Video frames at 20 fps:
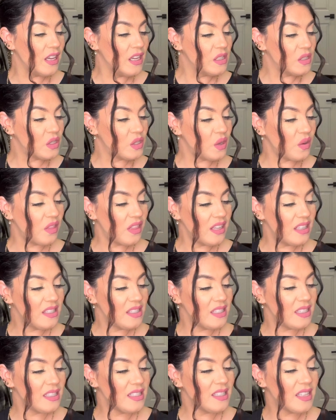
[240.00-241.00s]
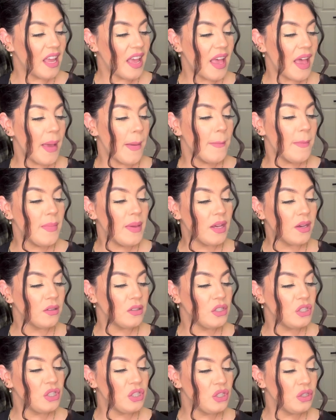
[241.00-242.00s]
So this is a
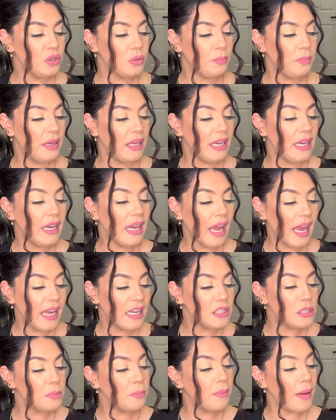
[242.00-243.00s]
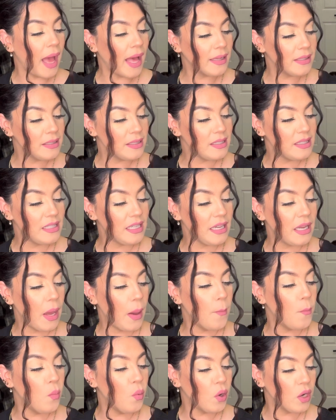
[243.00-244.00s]
Milk Dew pH Balancing
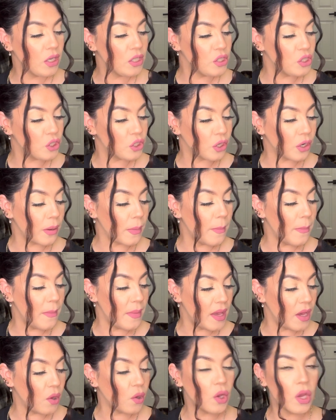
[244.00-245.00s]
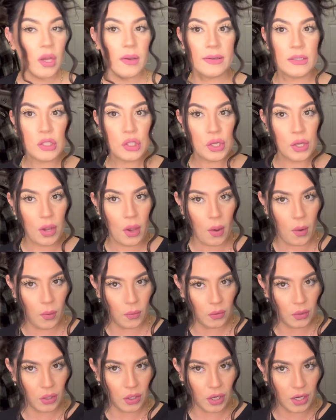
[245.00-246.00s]
Moisture Milk
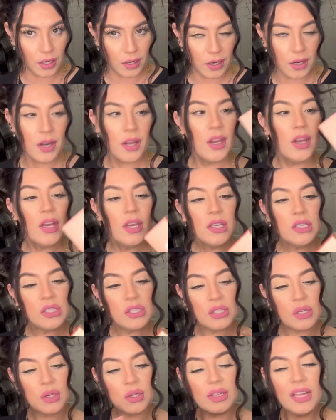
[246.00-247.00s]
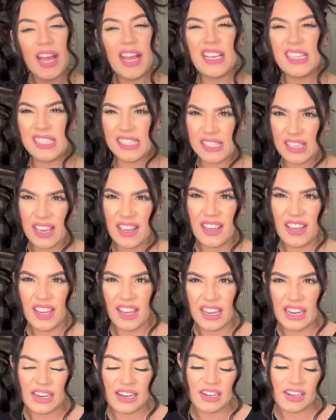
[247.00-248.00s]
Toner. So like
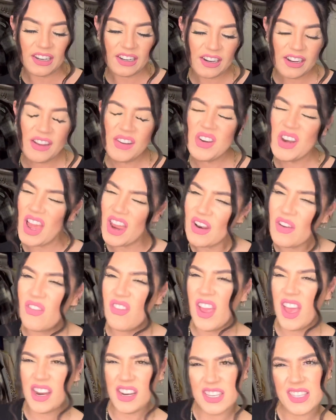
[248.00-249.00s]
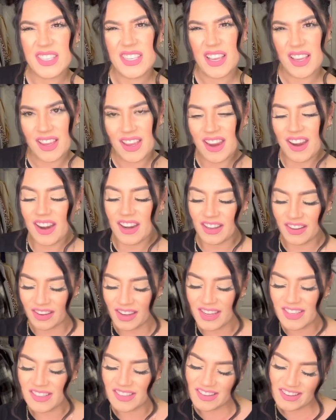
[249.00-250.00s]
skincare. I'm not a fan of skincare. You
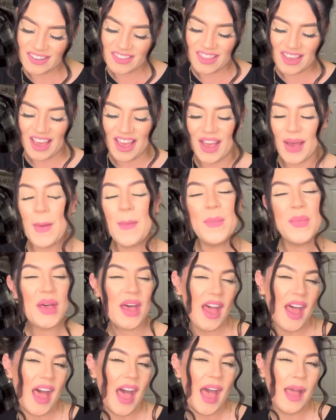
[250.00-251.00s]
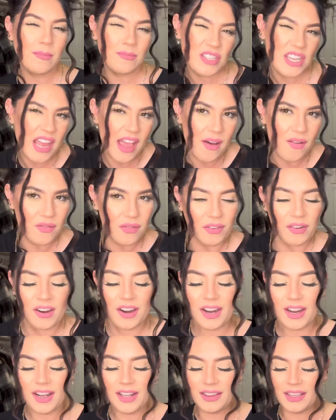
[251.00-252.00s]
guys know that. But I'm down for
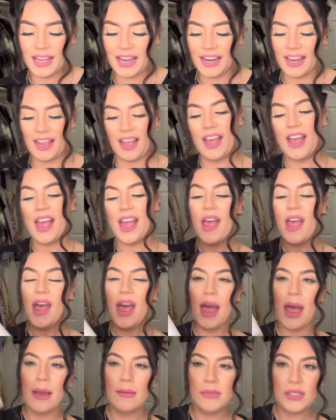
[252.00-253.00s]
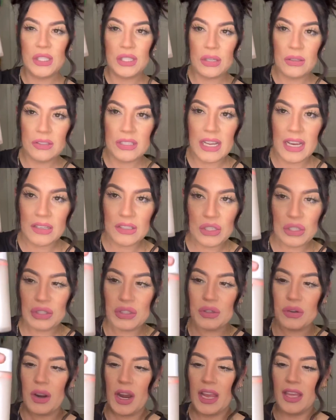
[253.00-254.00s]
it. Like I'm so down to
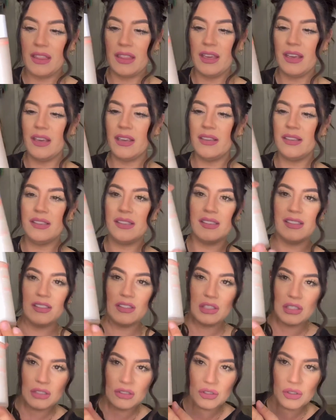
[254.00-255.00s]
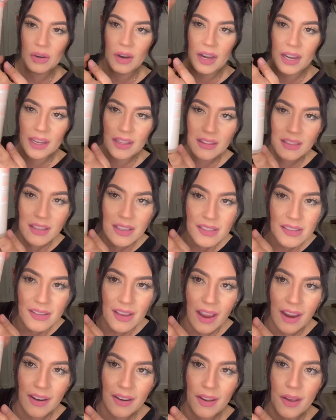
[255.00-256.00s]
trying this
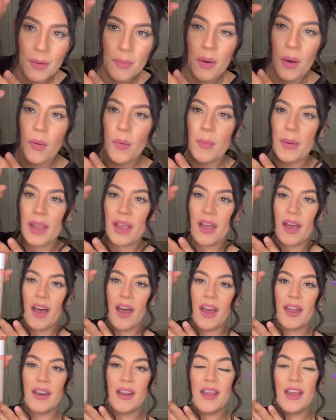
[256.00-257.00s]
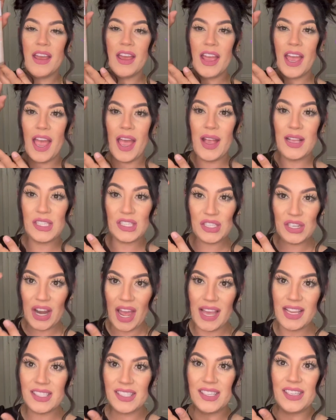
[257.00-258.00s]
item. Oh my God. It's
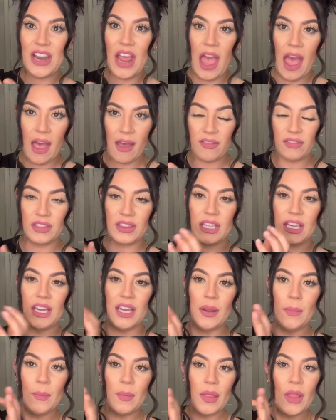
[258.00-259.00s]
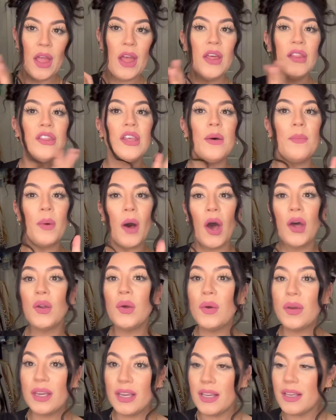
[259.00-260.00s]
nice and hefty. The
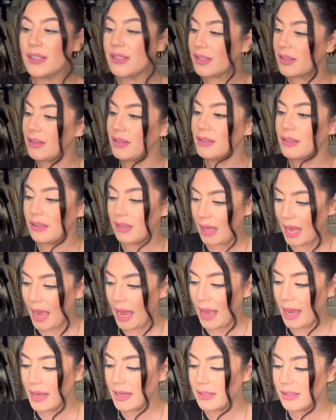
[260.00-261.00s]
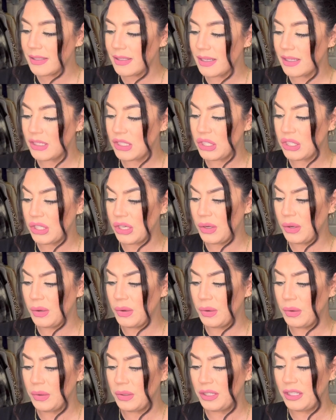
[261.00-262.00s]
bottle is glass.
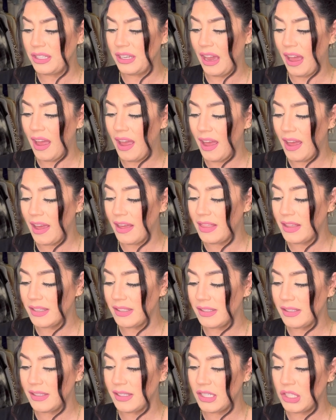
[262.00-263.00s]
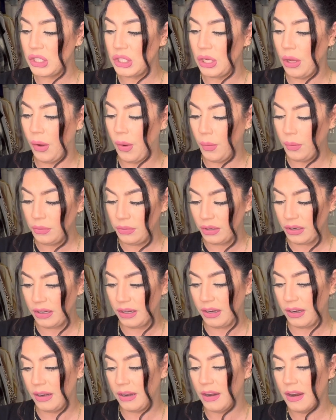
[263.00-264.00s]
So yeah, this is a
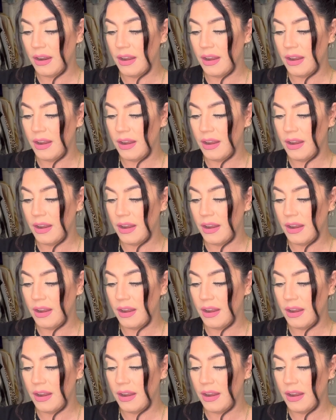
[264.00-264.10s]
toner.